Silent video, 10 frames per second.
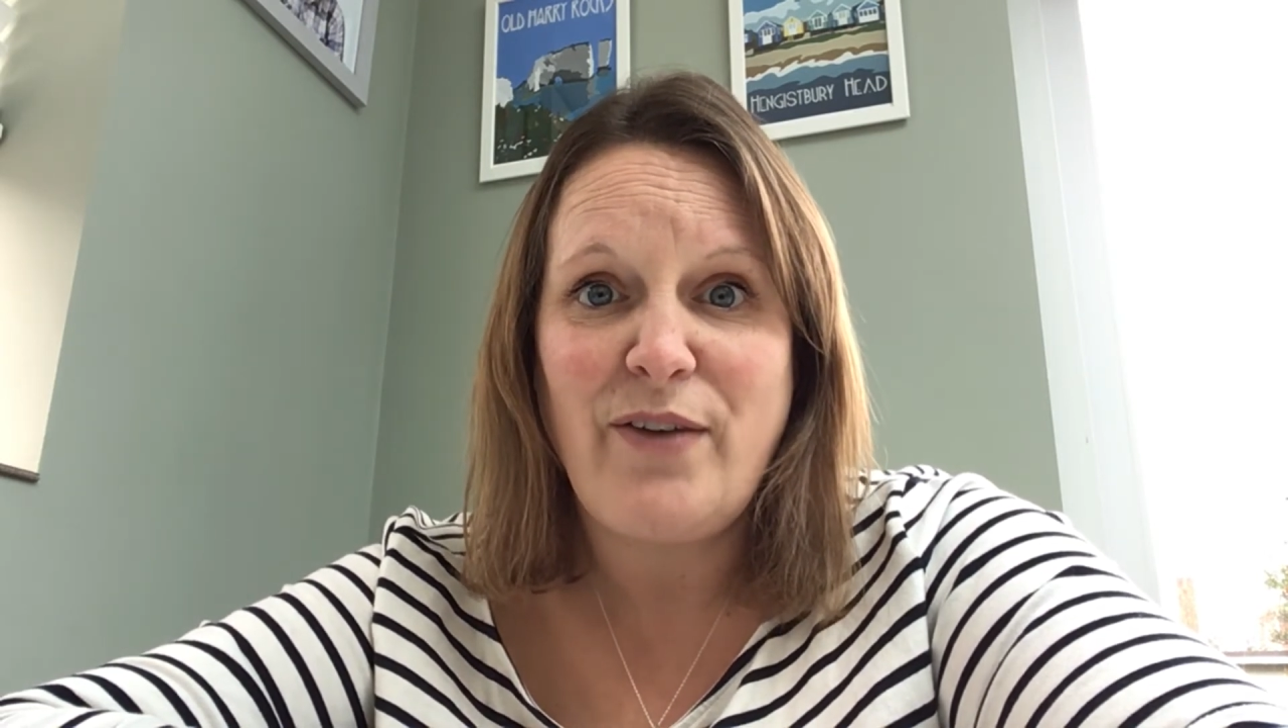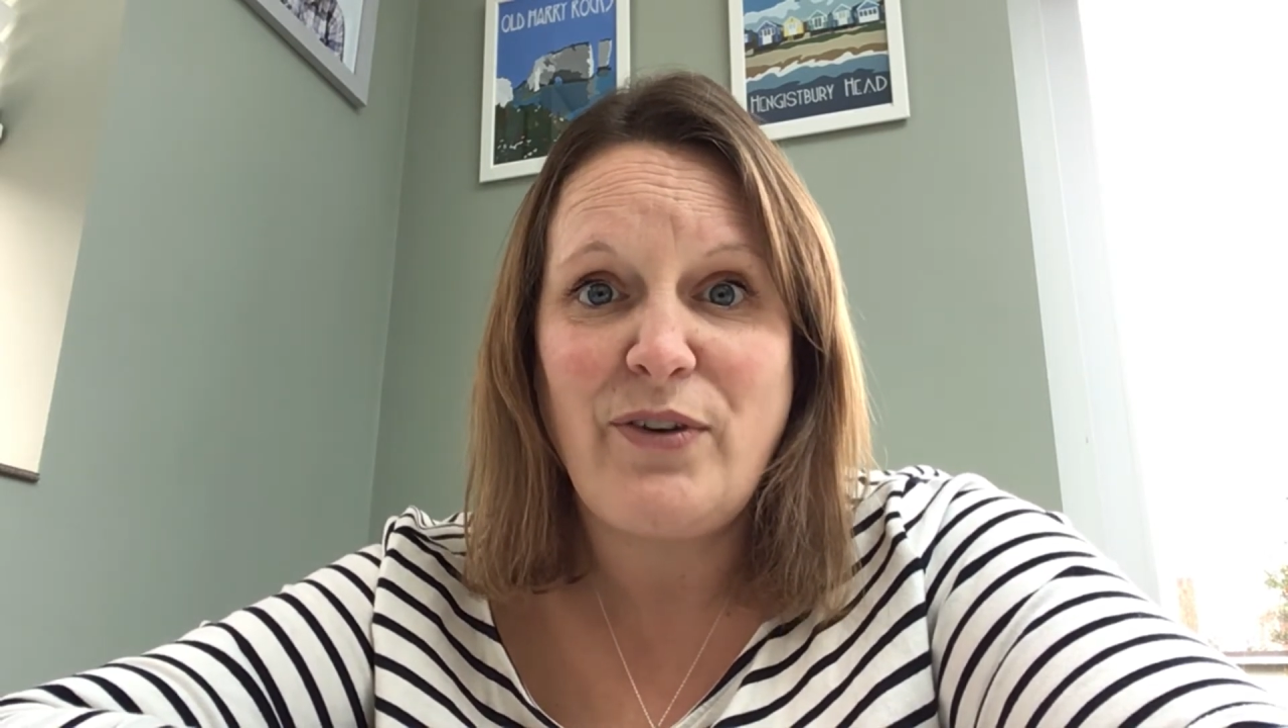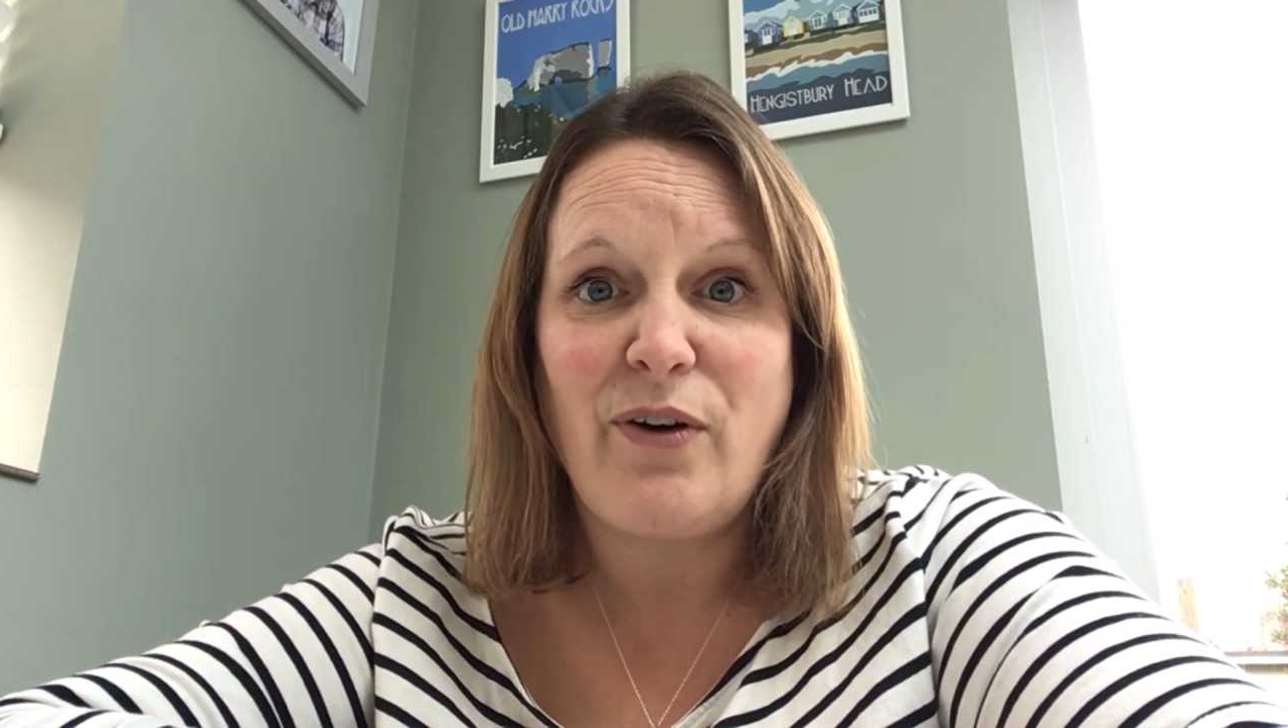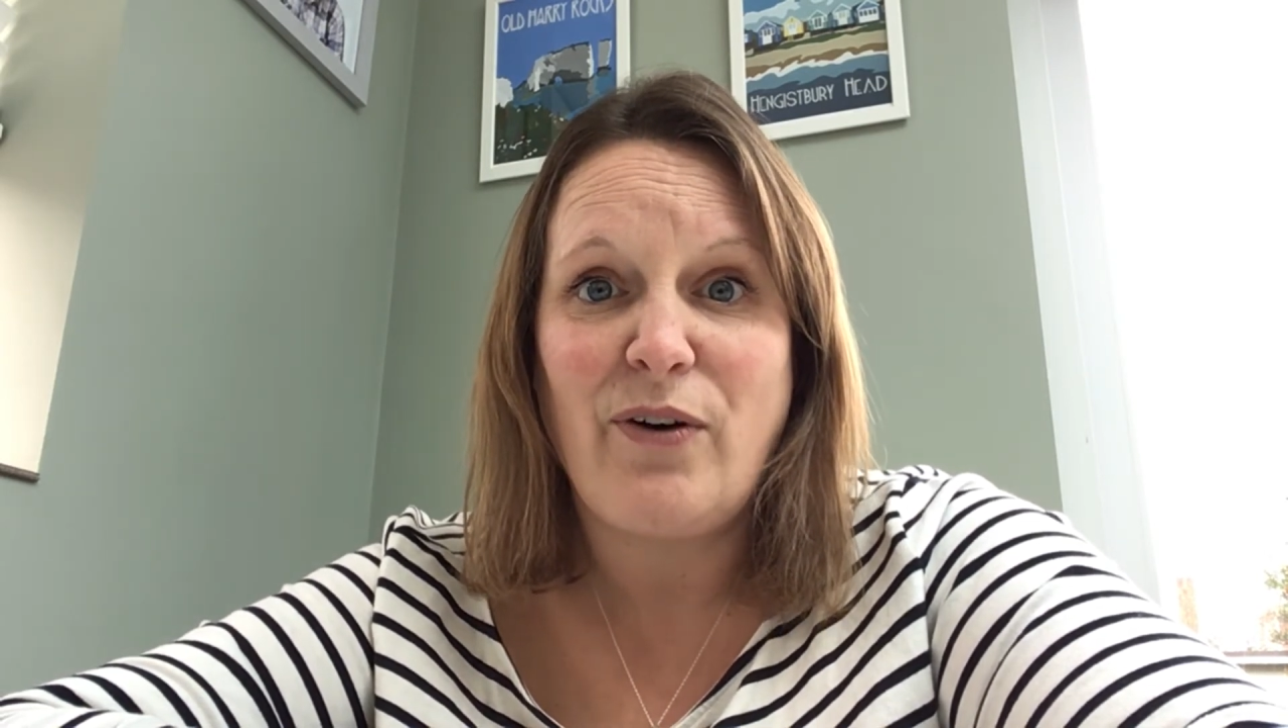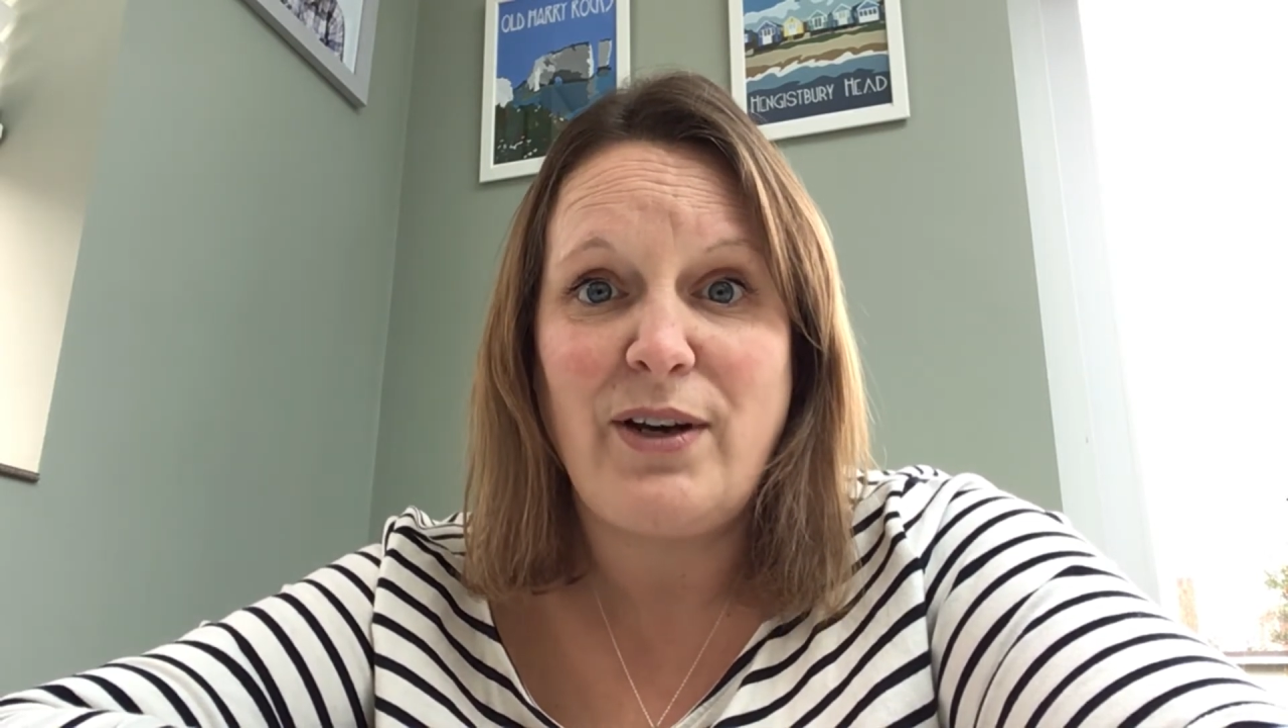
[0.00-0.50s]

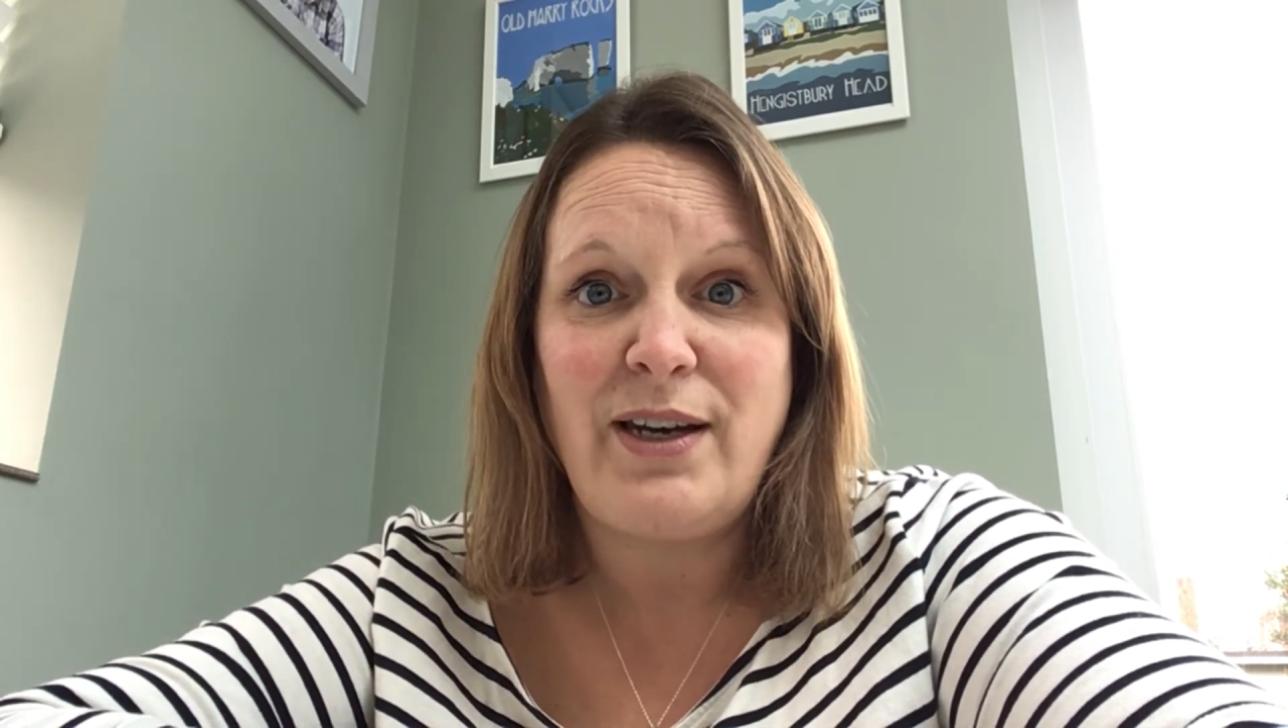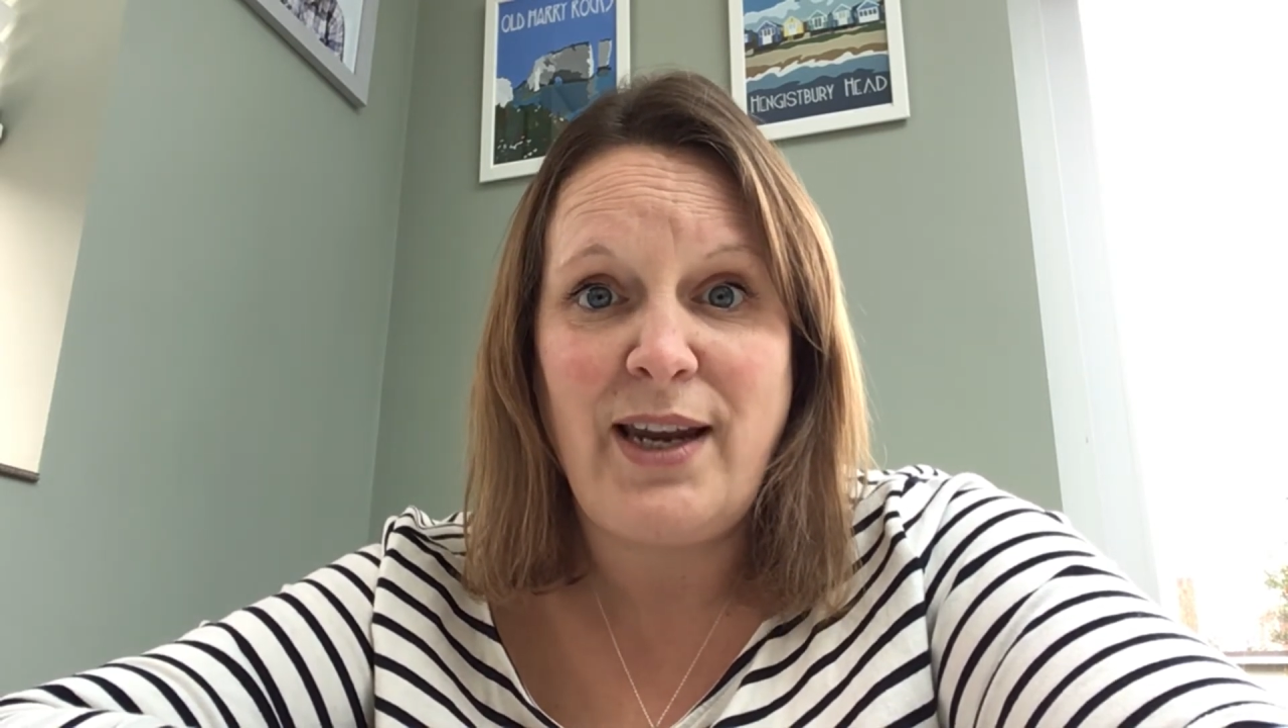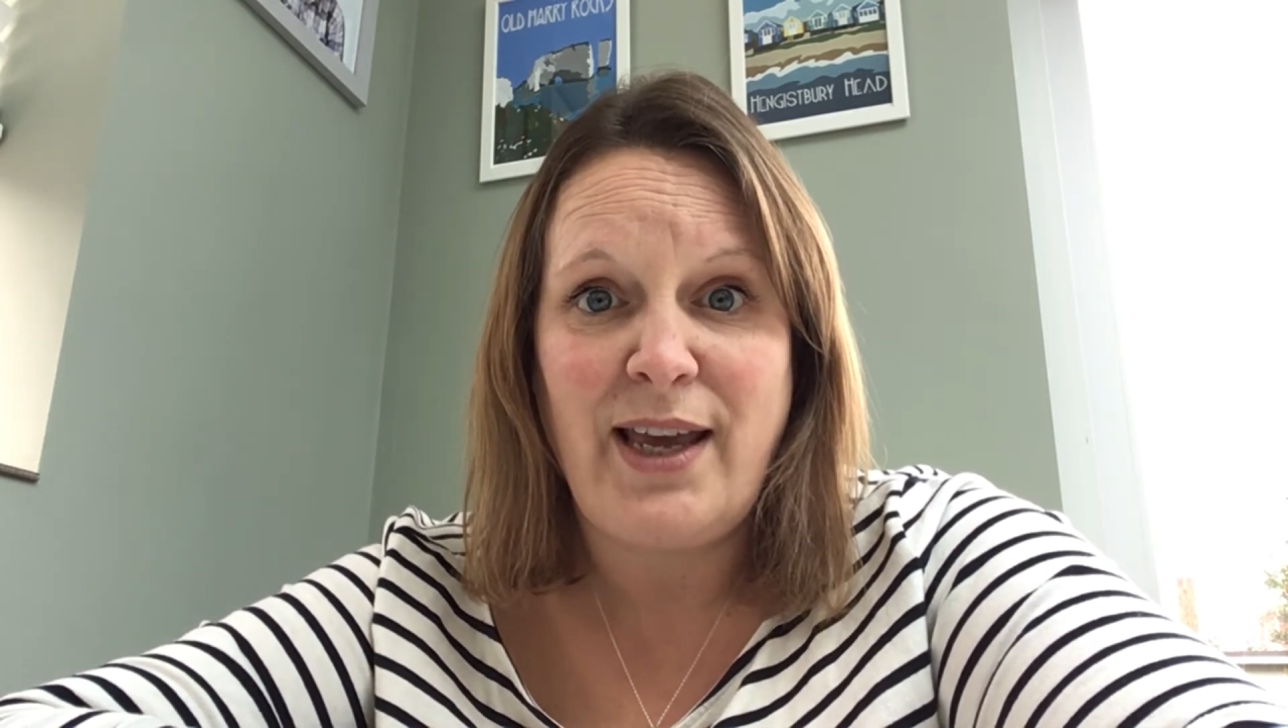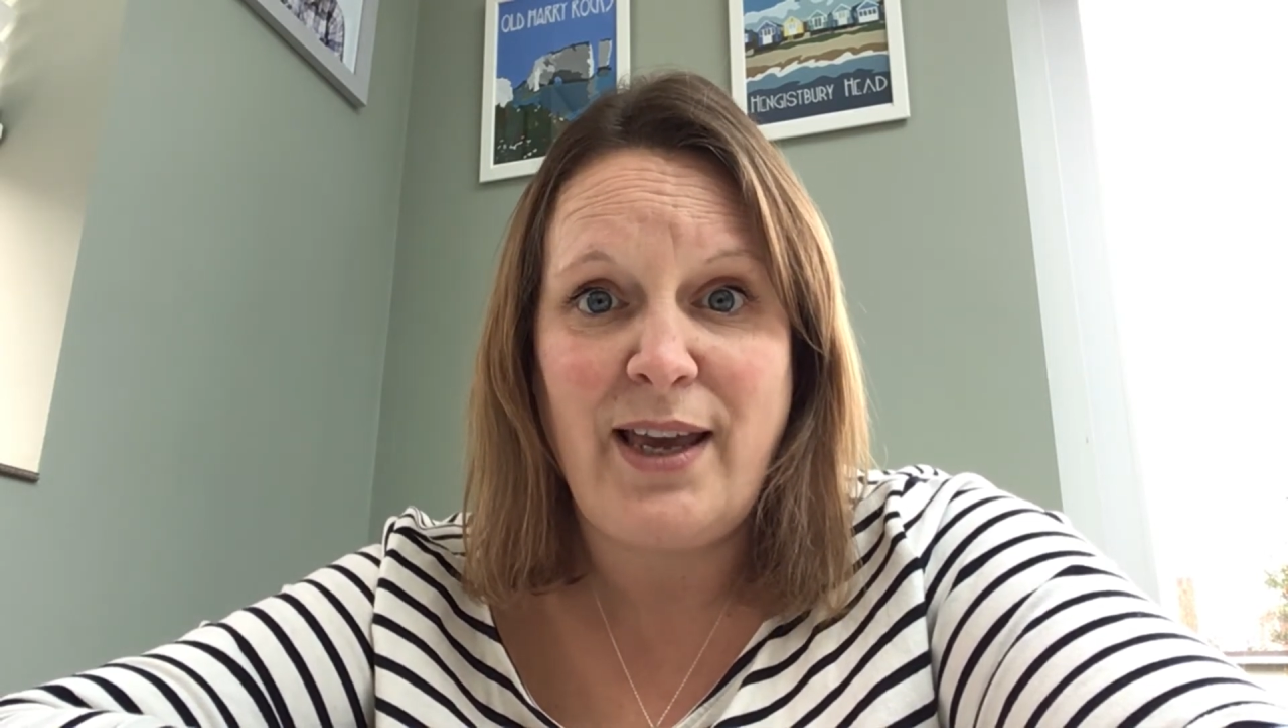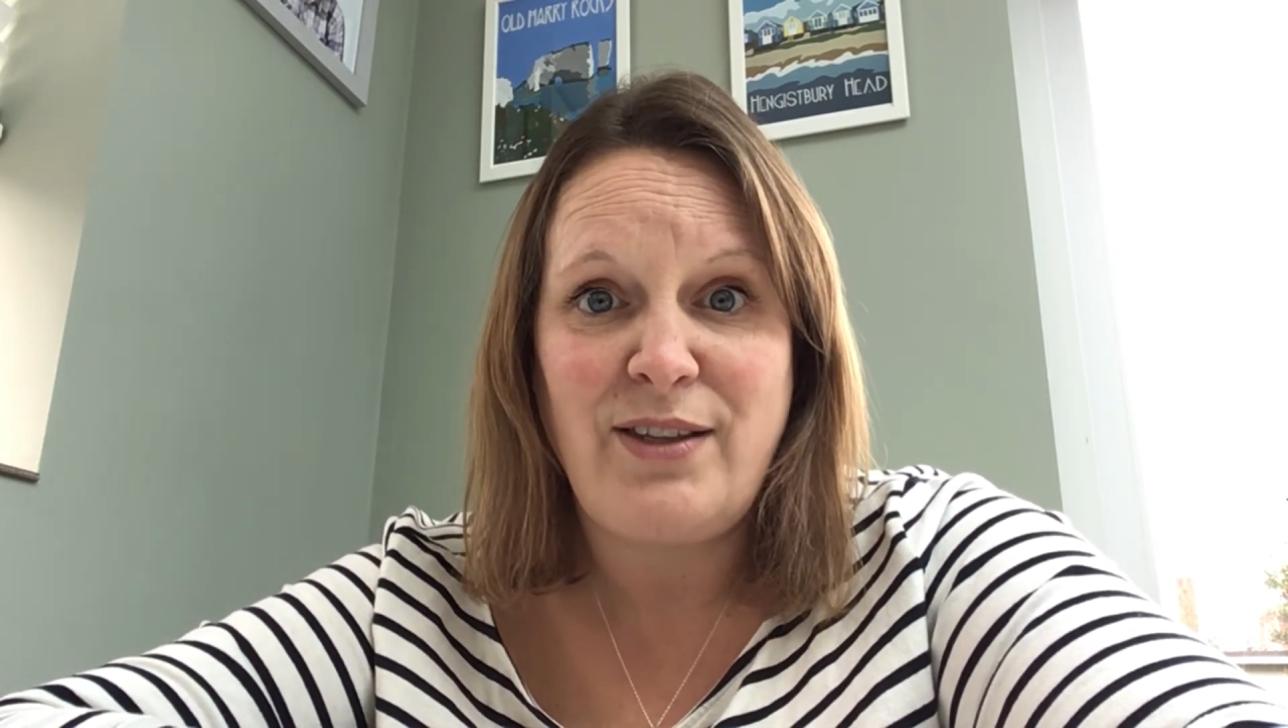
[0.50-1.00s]
got
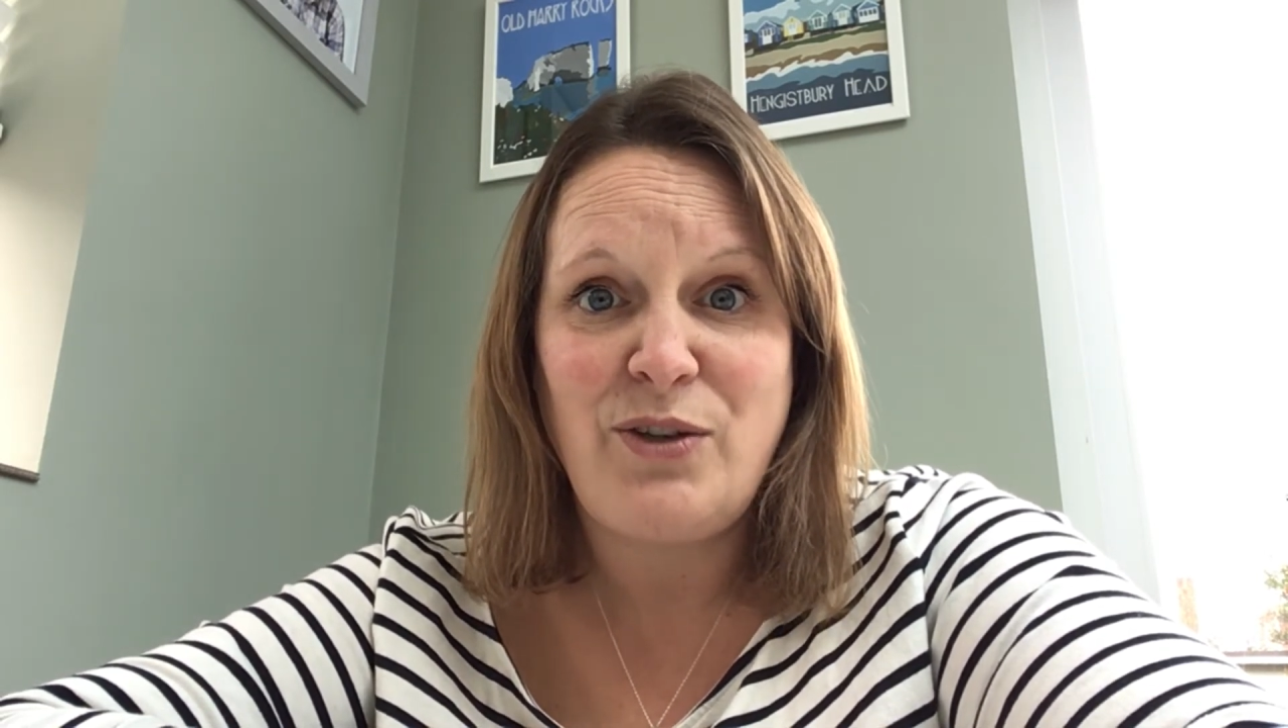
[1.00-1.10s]
near to